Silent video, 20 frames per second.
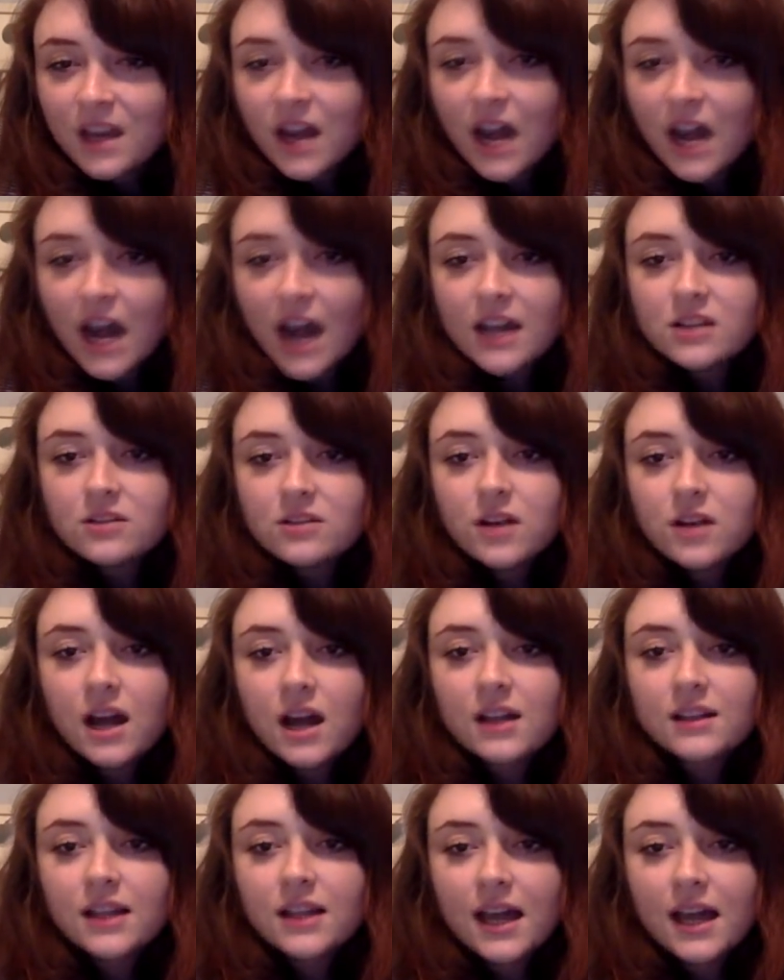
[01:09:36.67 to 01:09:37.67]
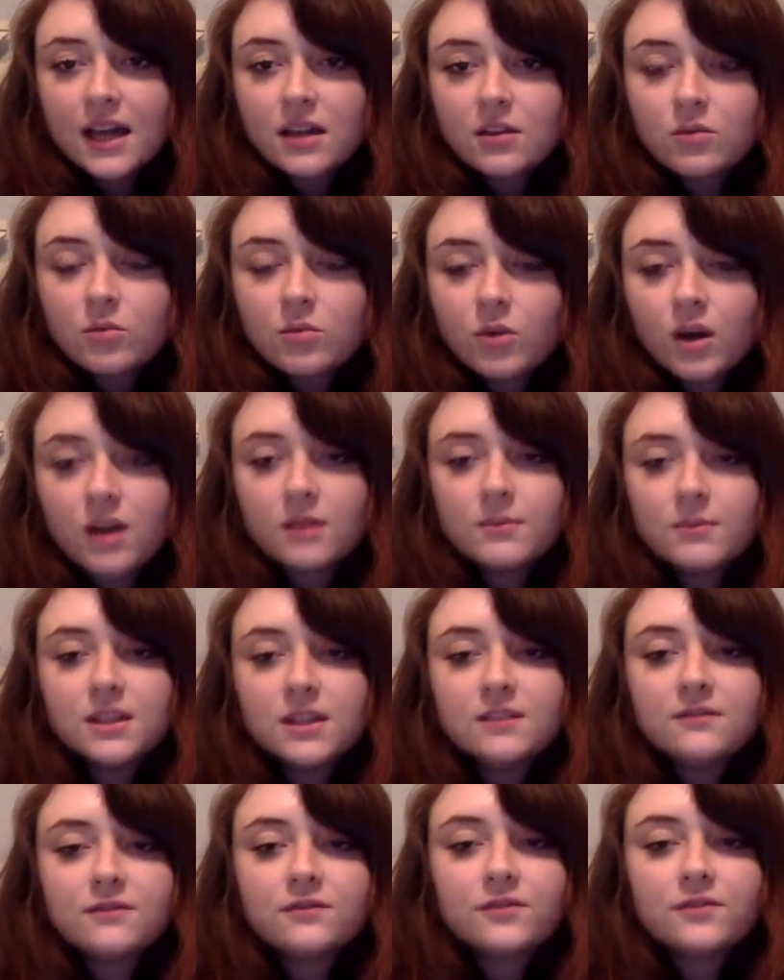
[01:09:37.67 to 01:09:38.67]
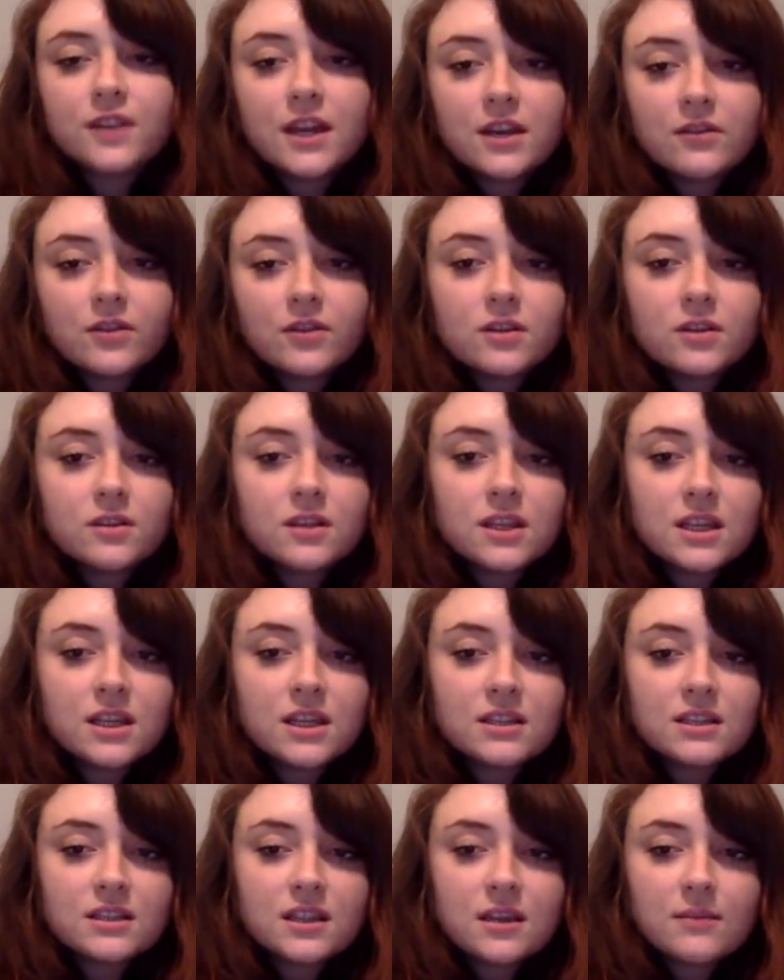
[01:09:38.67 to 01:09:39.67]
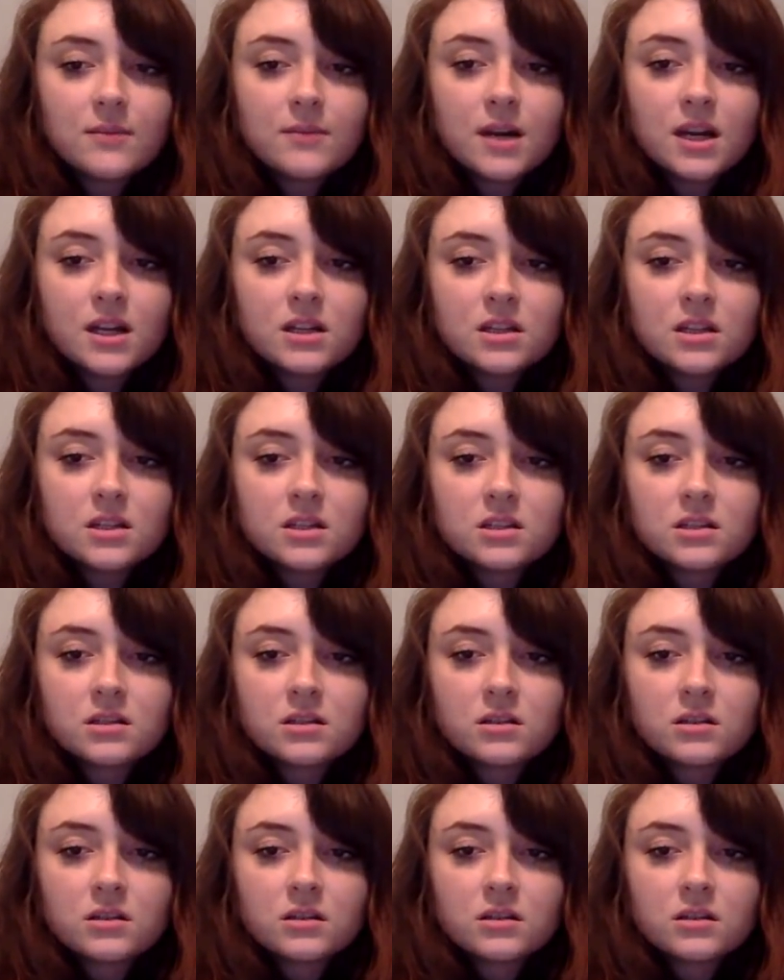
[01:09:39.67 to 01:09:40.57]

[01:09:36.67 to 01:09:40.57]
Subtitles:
I do not like watermelon flavored things that much.